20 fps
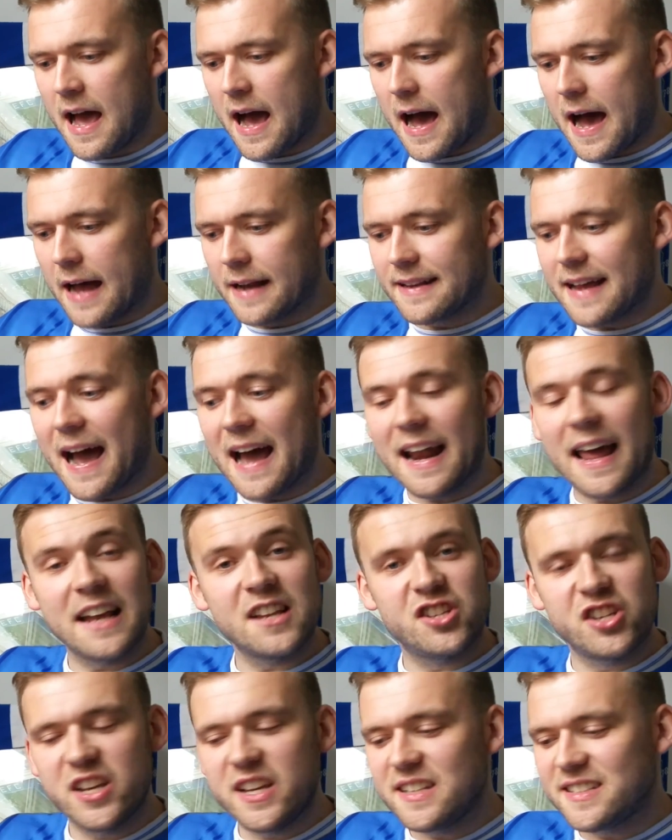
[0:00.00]
And I
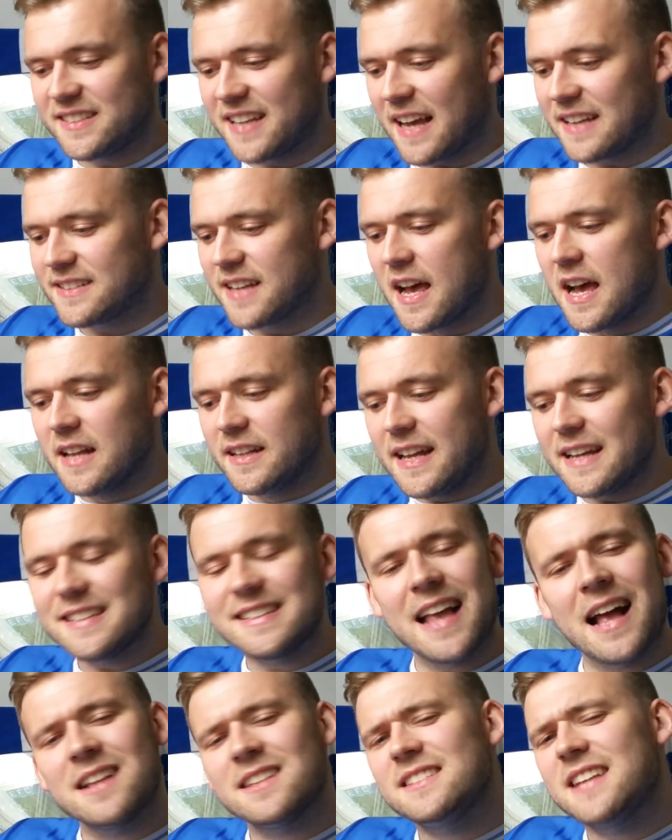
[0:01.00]
Like Cheese says,
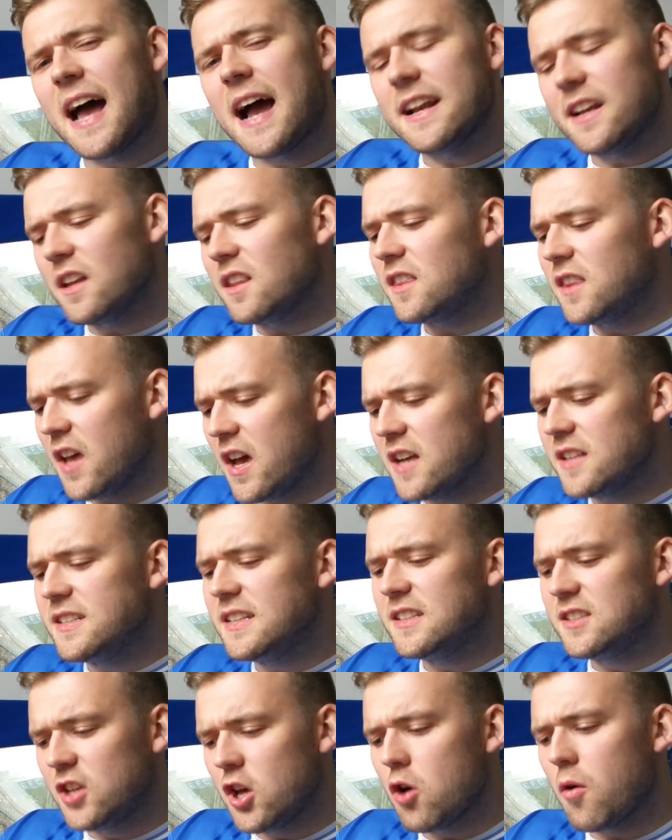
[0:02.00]
Distan signed at
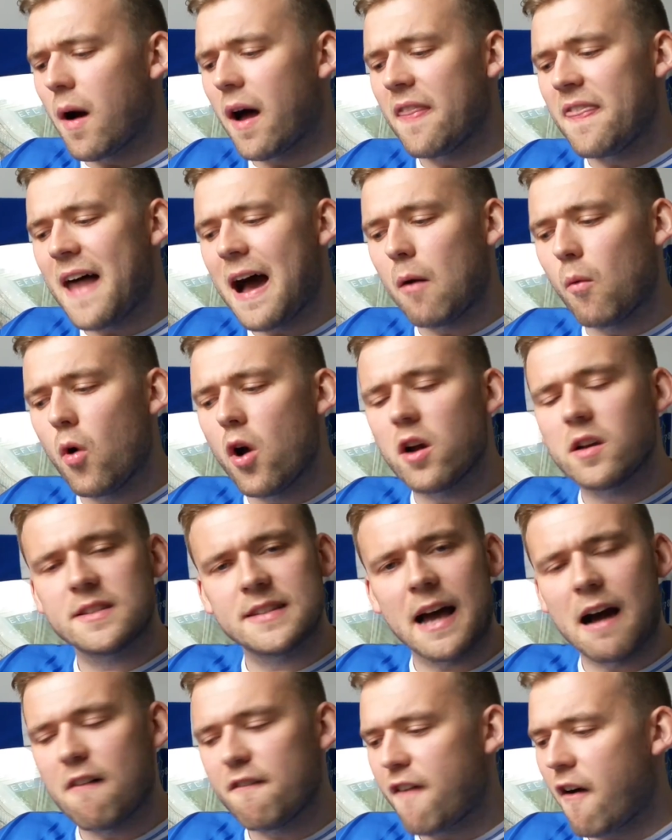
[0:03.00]
32, and that worked
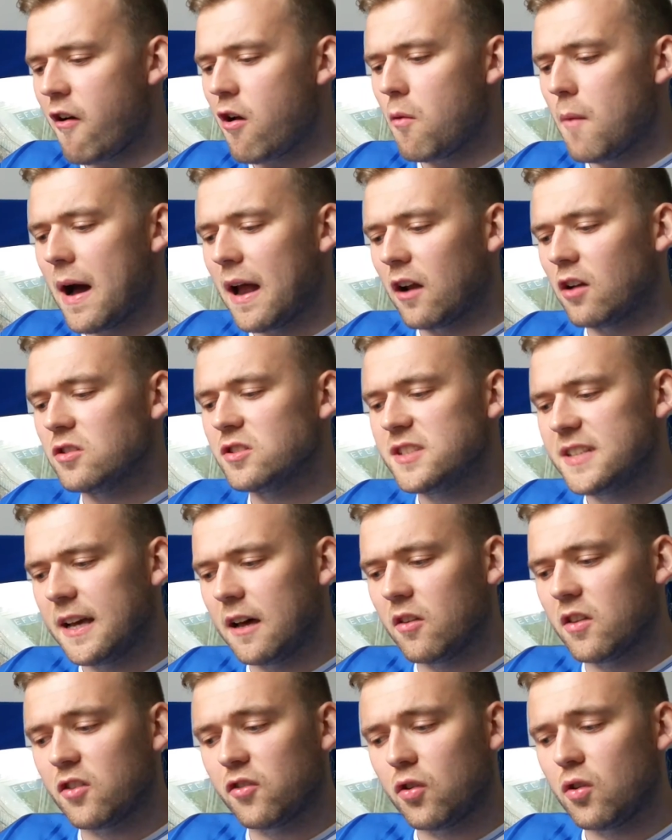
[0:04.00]
out very well
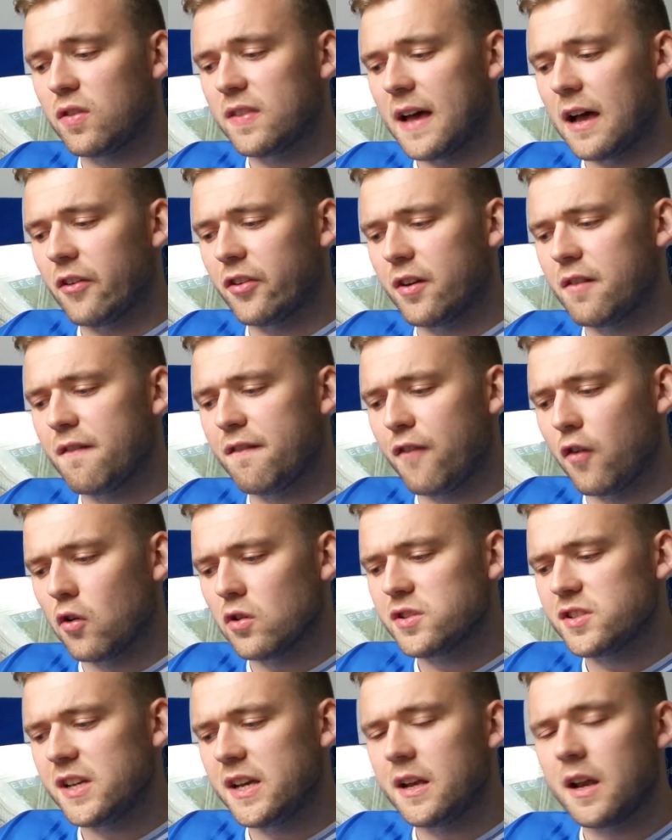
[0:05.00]
until the
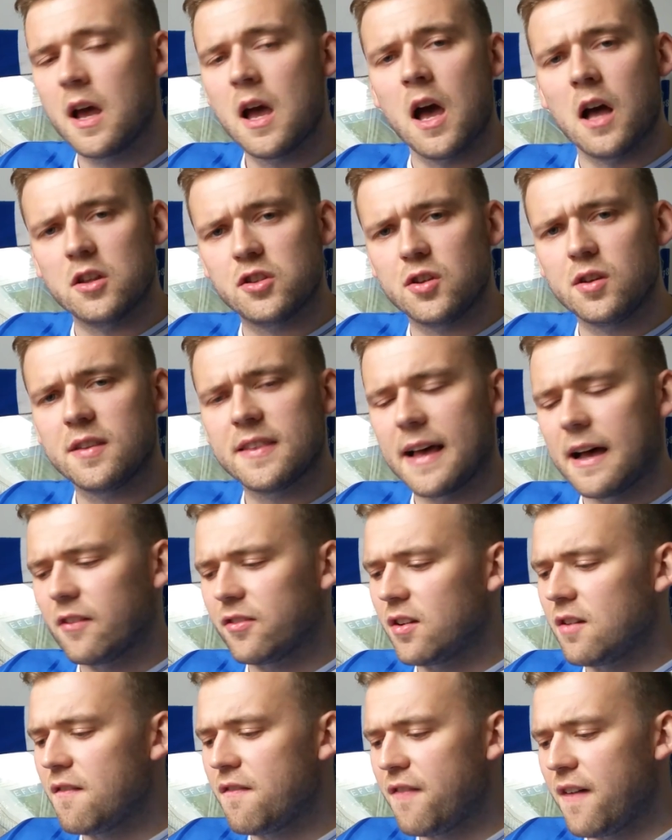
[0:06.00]
2014 and
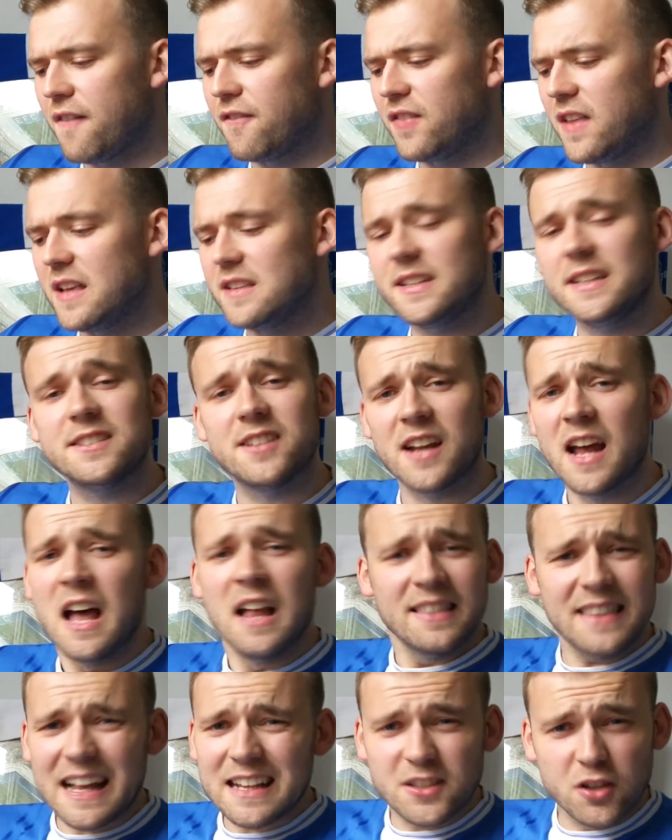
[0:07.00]
2015 season.
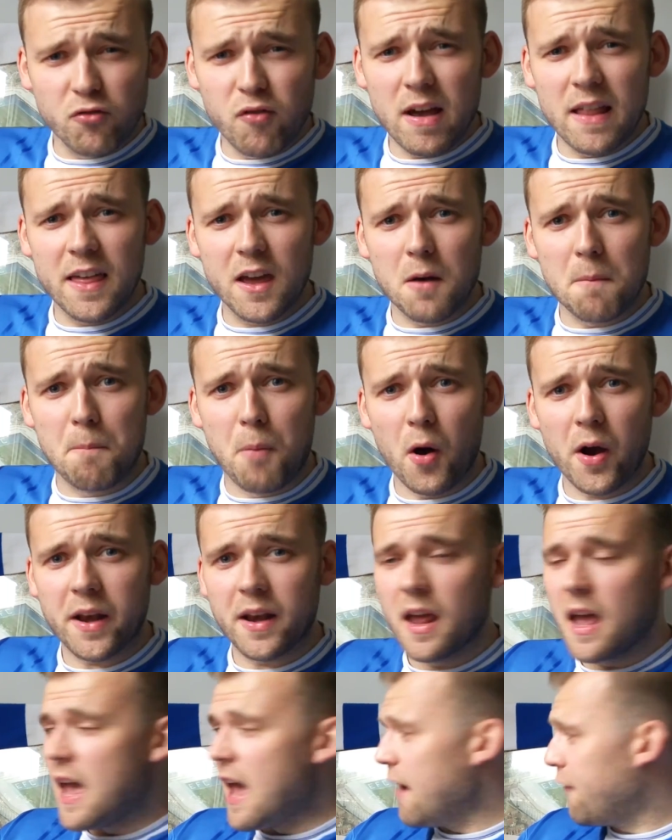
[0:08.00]
That's a really good
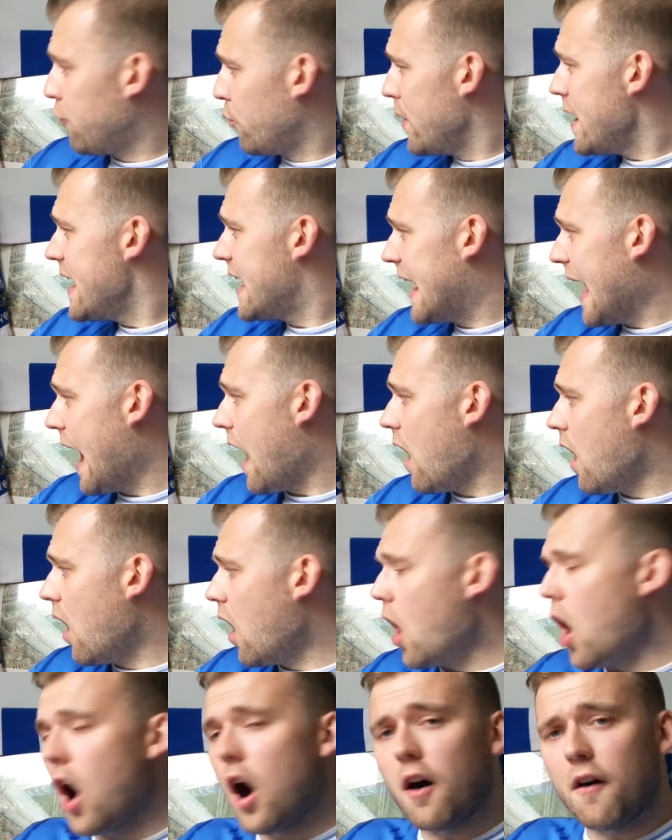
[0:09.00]
point. If we get
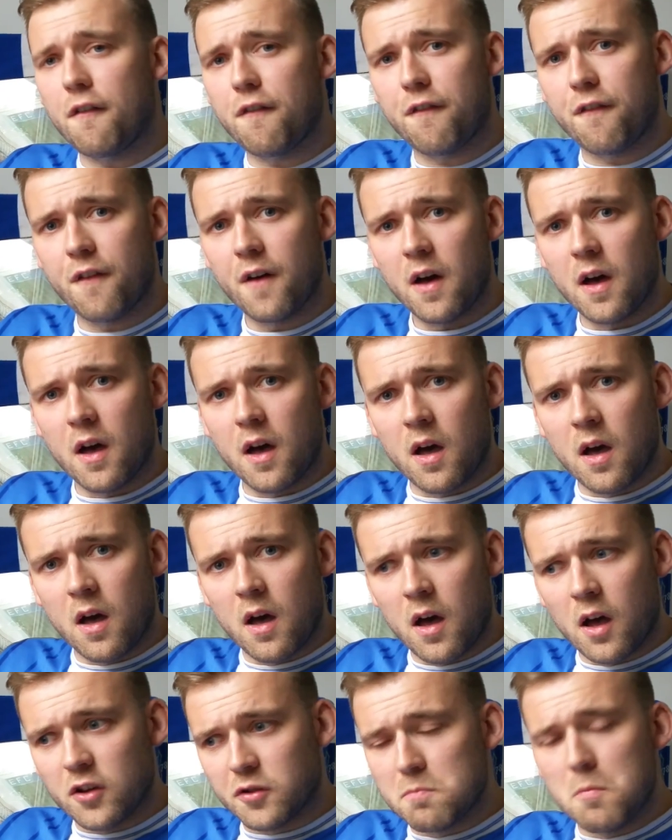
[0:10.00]
half
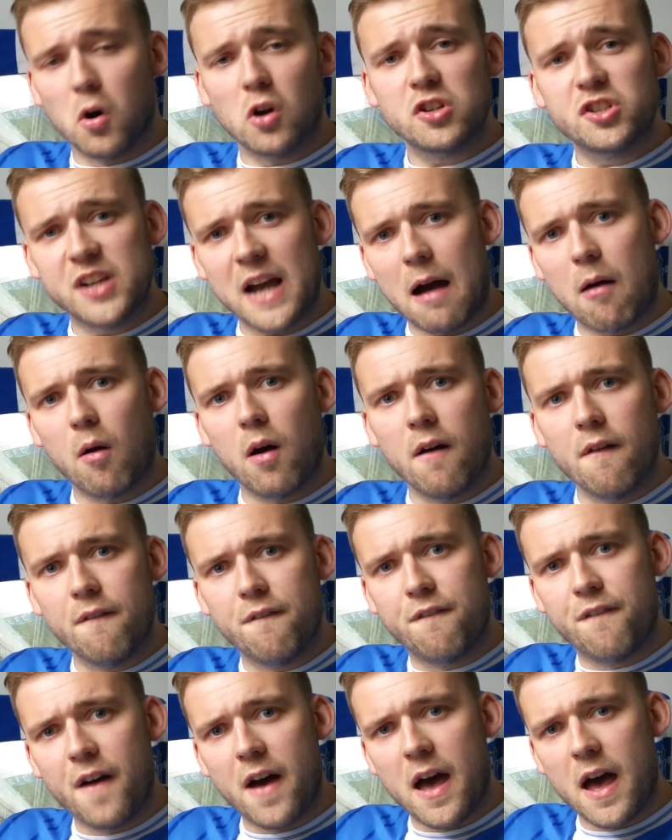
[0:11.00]
as much out
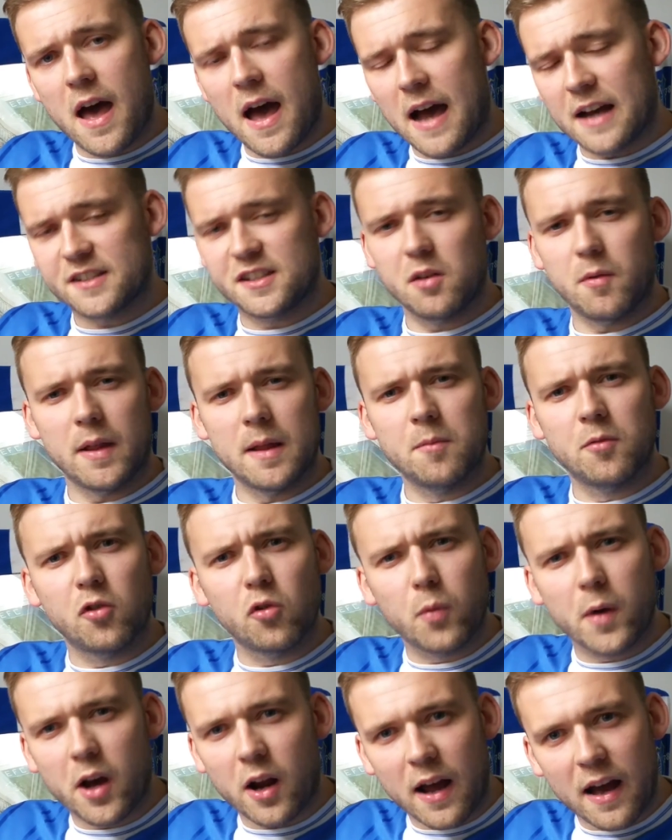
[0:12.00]
of Ashley Williams
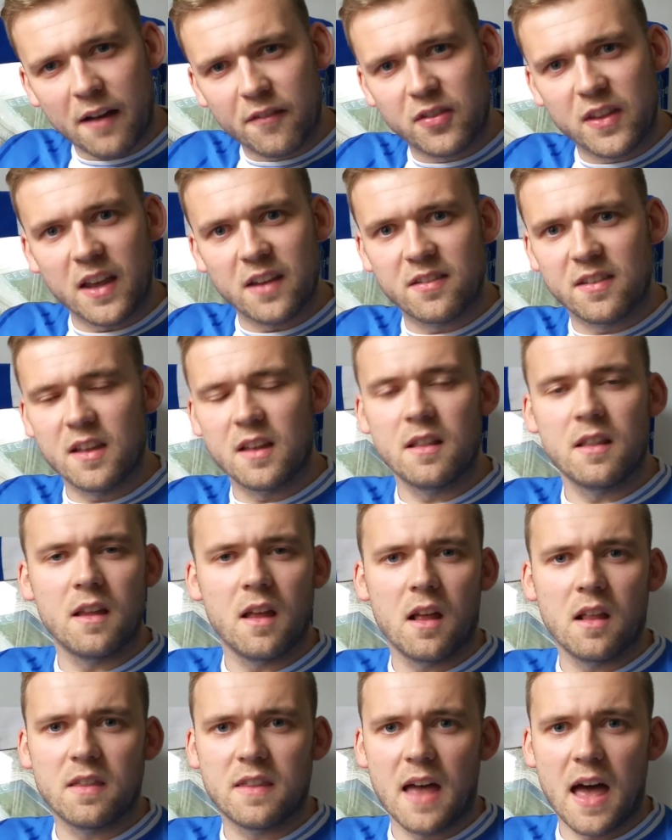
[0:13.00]
as we got out of Distan,
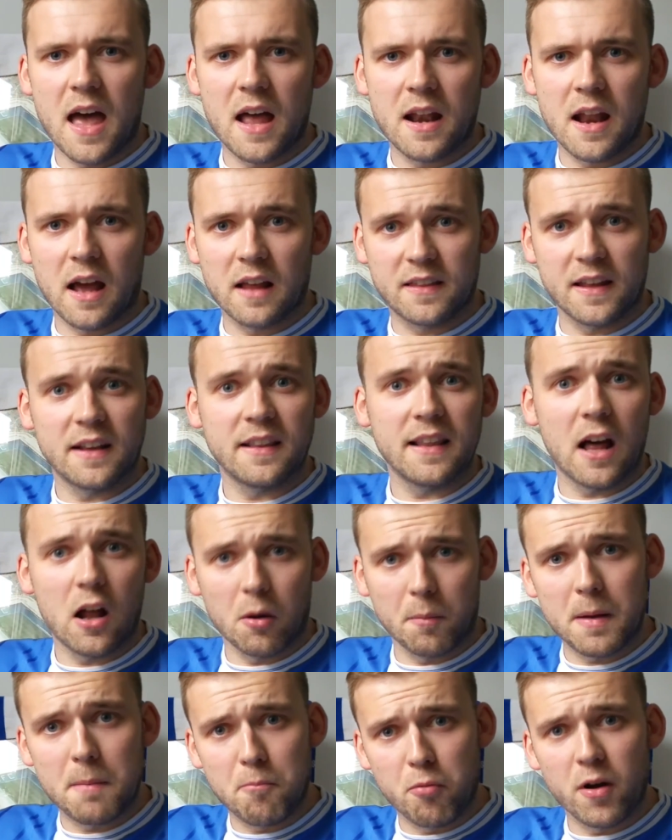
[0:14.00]
then I think that'll
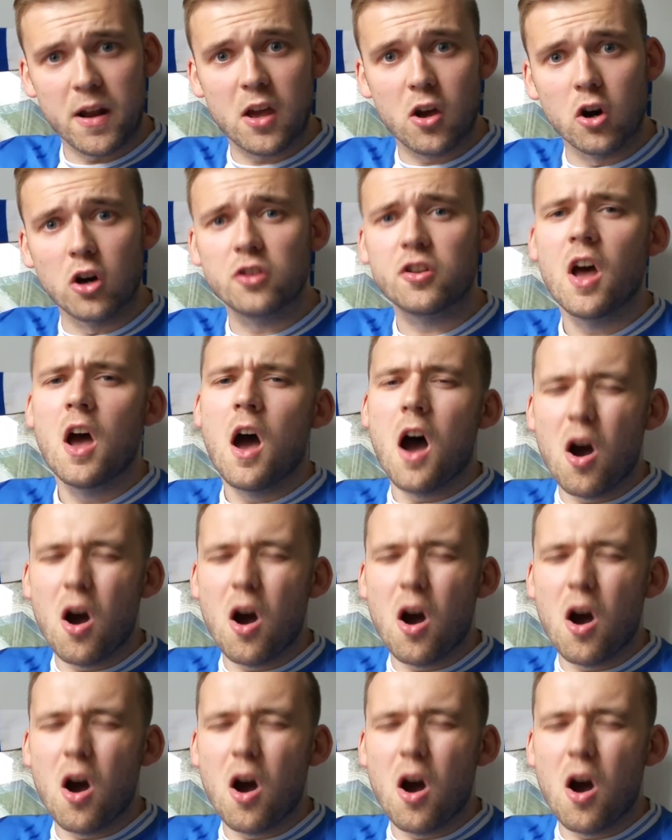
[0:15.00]
be pretty good.